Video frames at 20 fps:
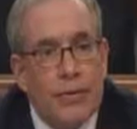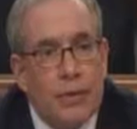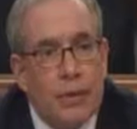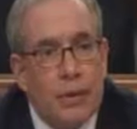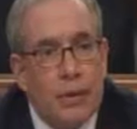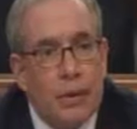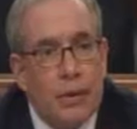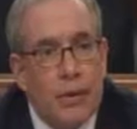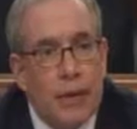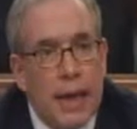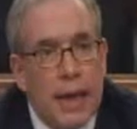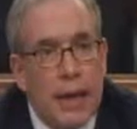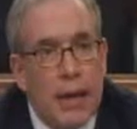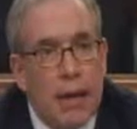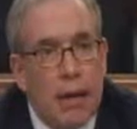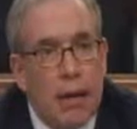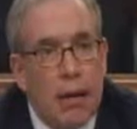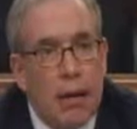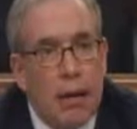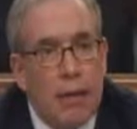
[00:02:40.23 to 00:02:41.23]
to
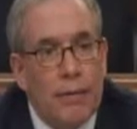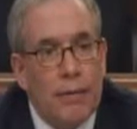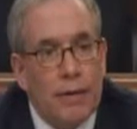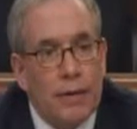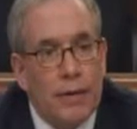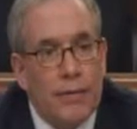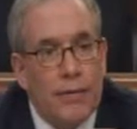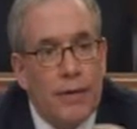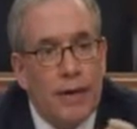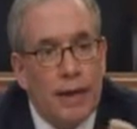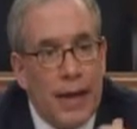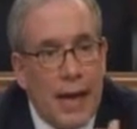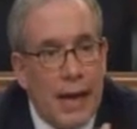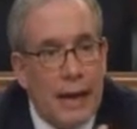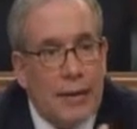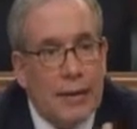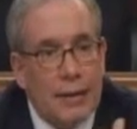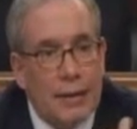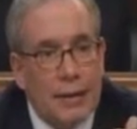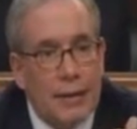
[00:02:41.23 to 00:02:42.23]
take the different
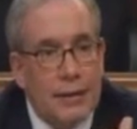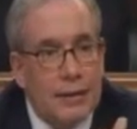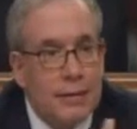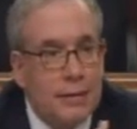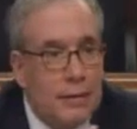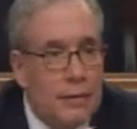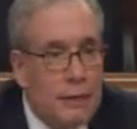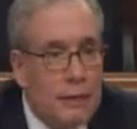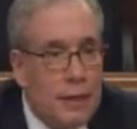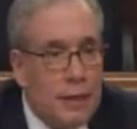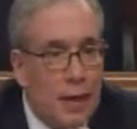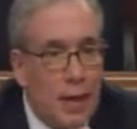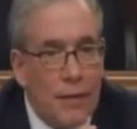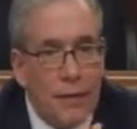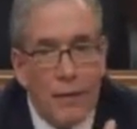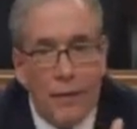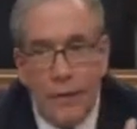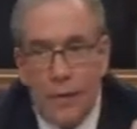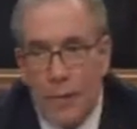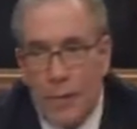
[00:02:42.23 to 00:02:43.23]
analysis from the
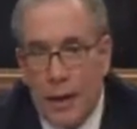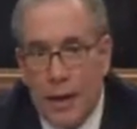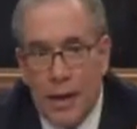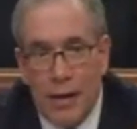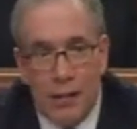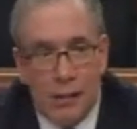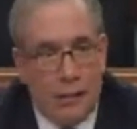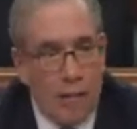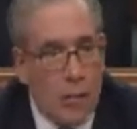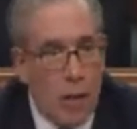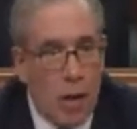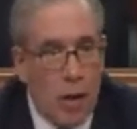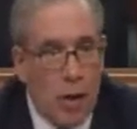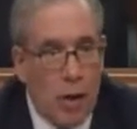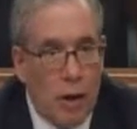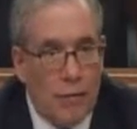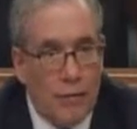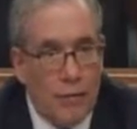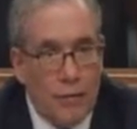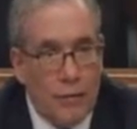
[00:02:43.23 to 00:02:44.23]
governor, the mayor, from our
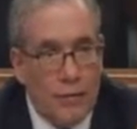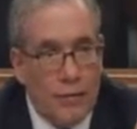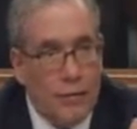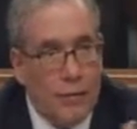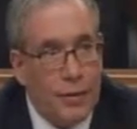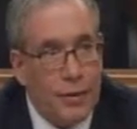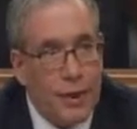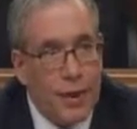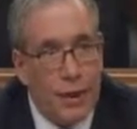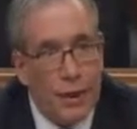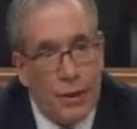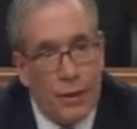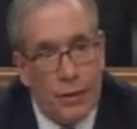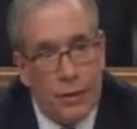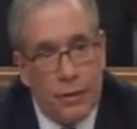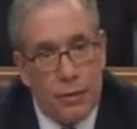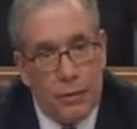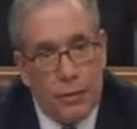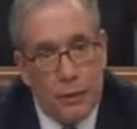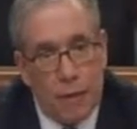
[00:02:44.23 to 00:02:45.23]
office,
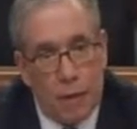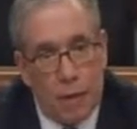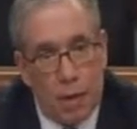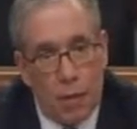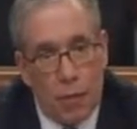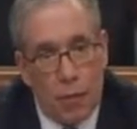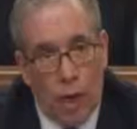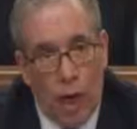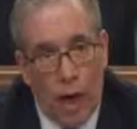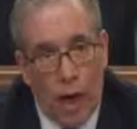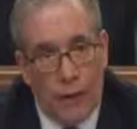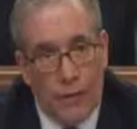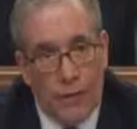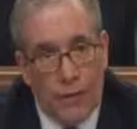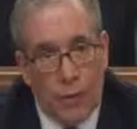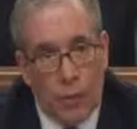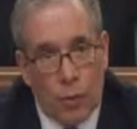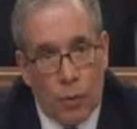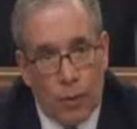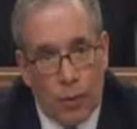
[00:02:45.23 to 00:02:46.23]
to arrive
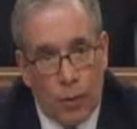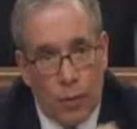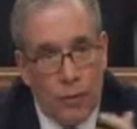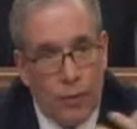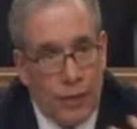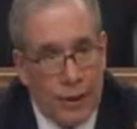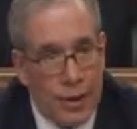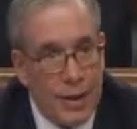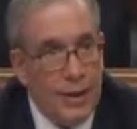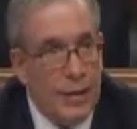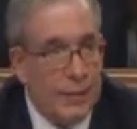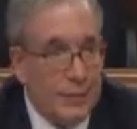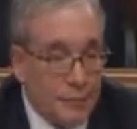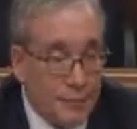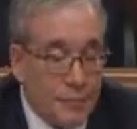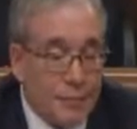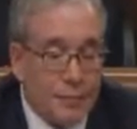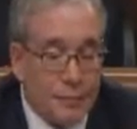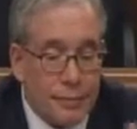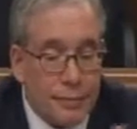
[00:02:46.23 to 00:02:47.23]
at what you think
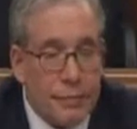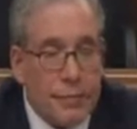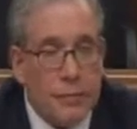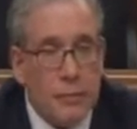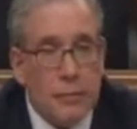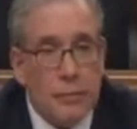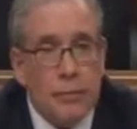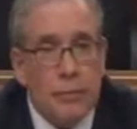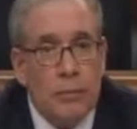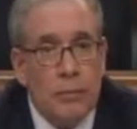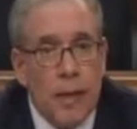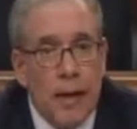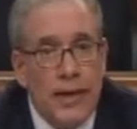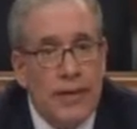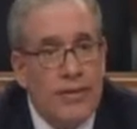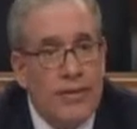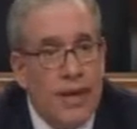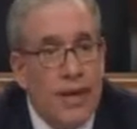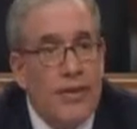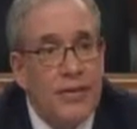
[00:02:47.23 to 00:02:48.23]

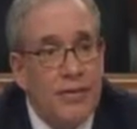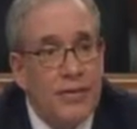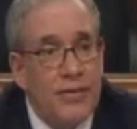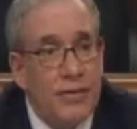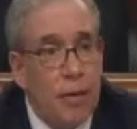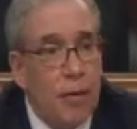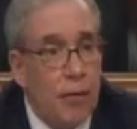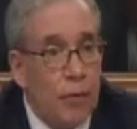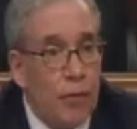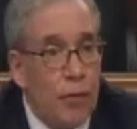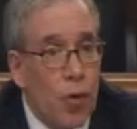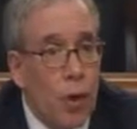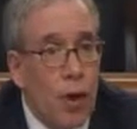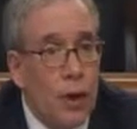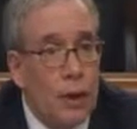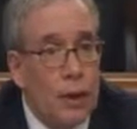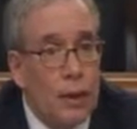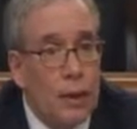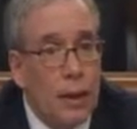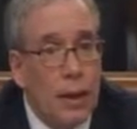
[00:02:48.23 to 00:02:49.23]
makes sense
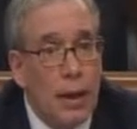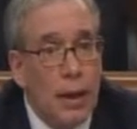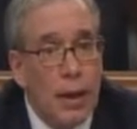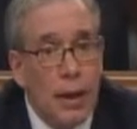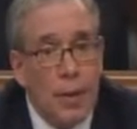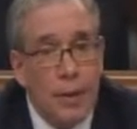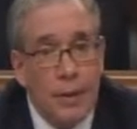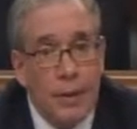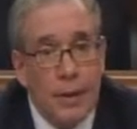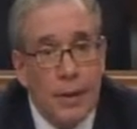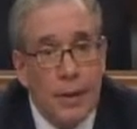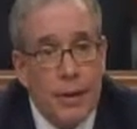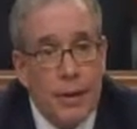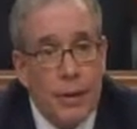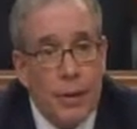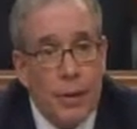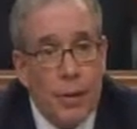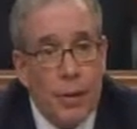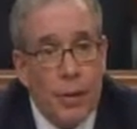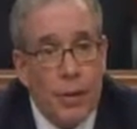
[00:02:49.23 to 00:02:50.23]
overall.
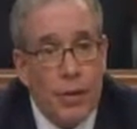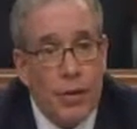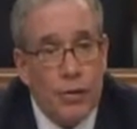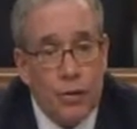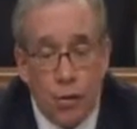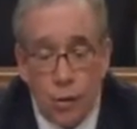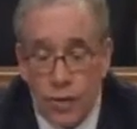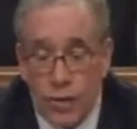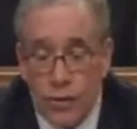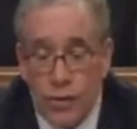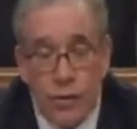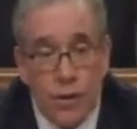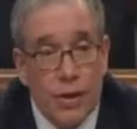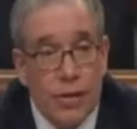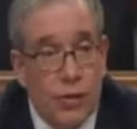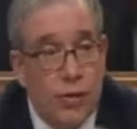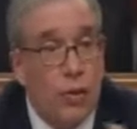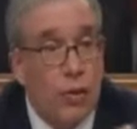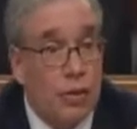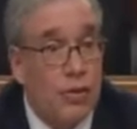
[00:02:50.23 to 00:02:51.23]
It's
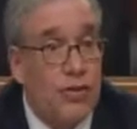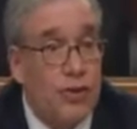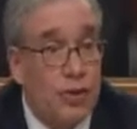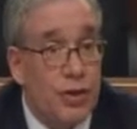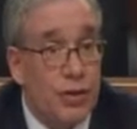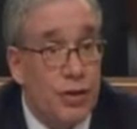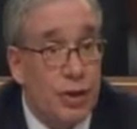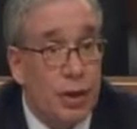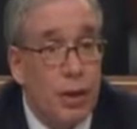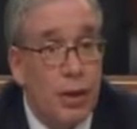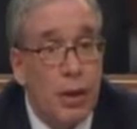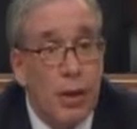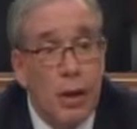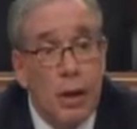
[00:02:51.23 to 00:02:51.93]
your decision.